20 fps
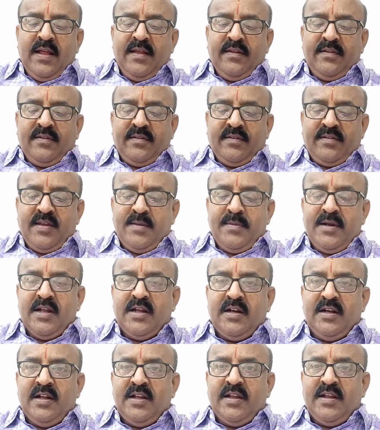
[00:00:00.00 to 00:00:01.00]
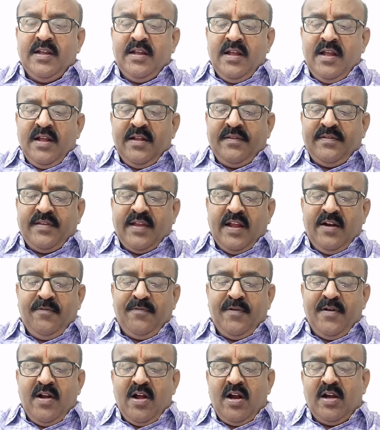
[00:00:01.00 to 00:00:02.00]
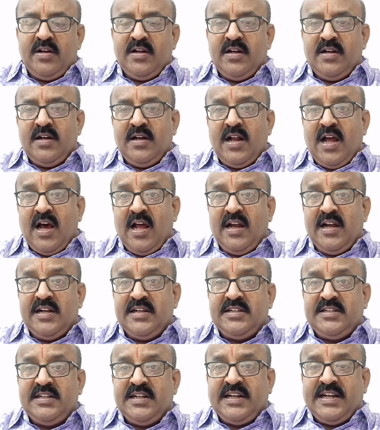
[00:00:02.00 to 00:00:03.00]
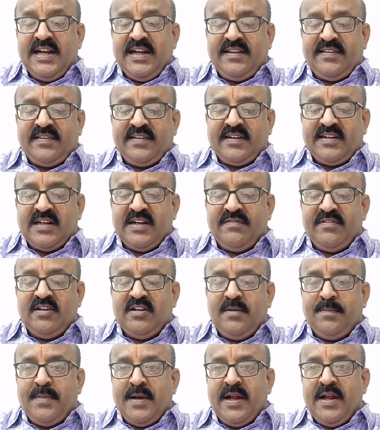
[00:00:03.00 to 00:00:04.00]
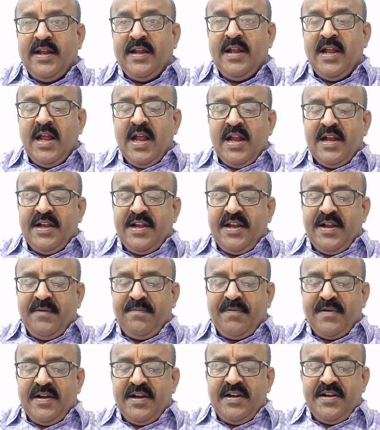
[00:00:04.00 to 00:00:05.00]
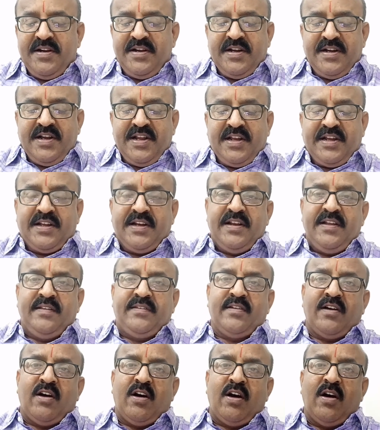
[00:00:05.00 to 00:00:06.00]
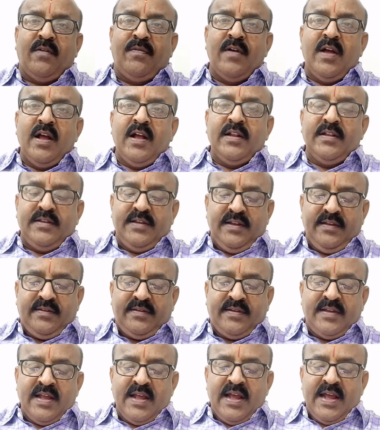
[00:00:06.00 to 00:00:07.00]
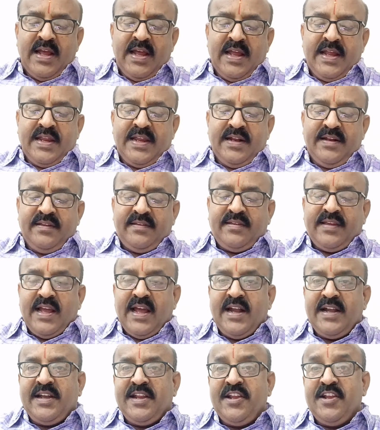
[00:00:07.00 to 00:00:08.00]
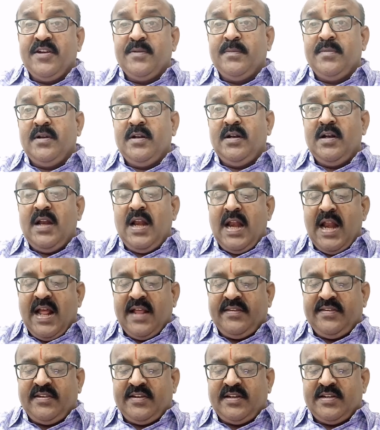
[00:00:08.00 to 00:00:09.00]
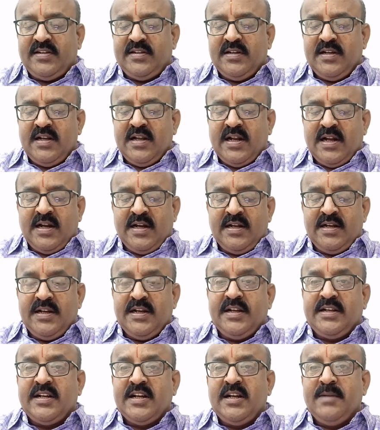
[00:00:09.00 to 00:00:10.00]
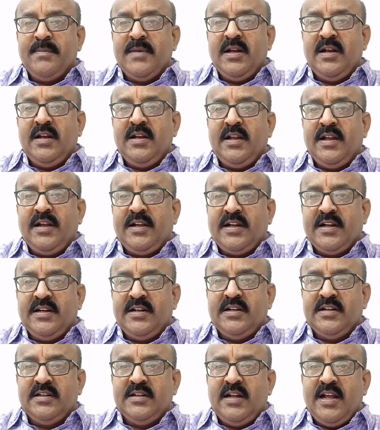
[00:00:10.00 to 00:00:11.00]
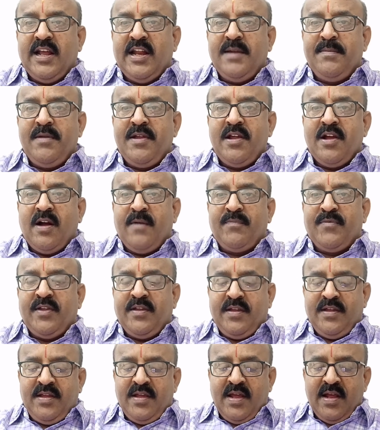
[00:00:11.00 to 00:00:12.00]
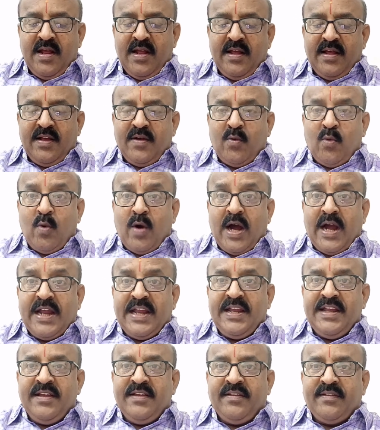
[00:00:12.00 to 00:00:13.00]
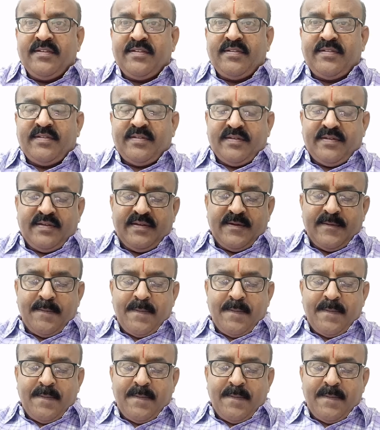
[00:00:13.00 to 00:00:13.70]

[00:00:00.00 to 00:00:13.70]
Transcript: Similarly, self-knowledge gets covered by different degrees of this insatiable lust and eternal enemy of the wise.